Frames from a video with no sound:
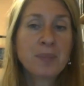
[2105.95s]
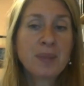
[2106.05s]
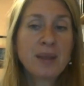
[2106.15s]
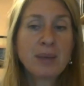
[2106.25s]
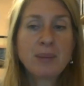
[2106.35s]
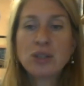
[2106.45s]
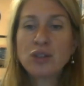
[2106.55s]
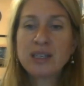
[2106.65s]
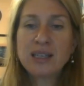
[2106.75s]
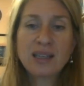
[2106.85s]
they may be
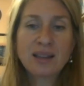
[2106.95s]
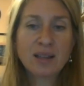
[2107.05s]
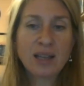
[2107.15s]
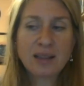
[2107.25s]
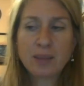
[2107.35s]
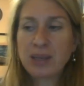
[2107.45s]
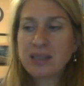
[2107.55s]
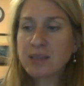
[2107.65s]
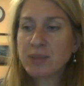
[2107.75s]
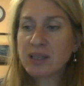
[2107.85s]
looking at the
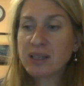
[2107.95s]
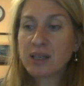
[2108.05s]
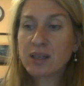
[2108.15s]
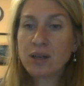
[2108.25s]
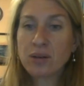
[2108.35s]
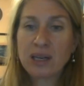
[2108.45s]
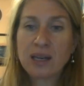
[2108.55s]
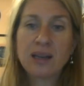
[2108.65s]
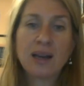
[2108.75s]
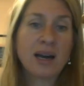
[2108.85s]
pandemic and thinking,
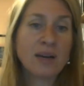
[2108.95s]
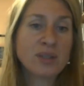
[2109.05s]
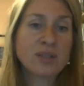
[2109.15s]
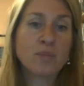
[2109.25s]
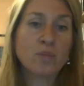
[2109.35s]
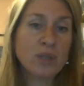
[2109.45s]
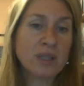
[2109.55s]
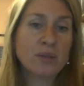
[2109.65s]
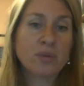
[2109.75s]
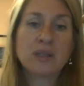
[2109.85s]
okay, I was
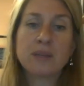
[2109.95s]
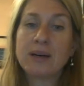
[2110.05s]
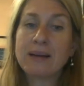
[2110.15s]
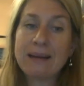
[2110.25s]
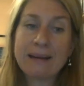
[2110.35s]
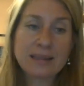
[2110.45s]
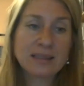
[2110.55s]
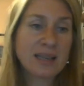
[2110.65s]
really worried about X.